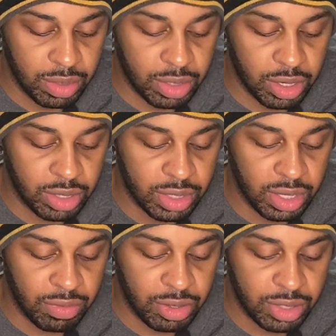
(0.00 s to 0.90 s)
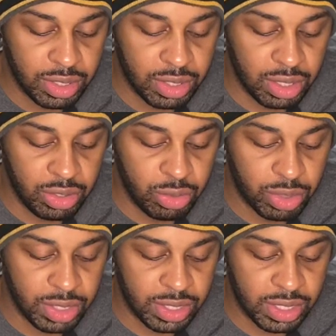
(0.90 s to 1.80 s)
Carolina versus the New
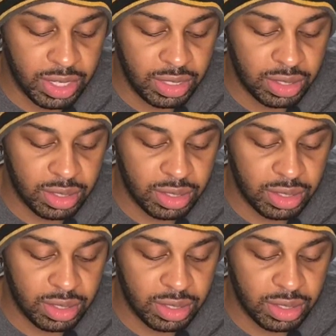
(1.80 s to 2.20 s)
Orleans Saints.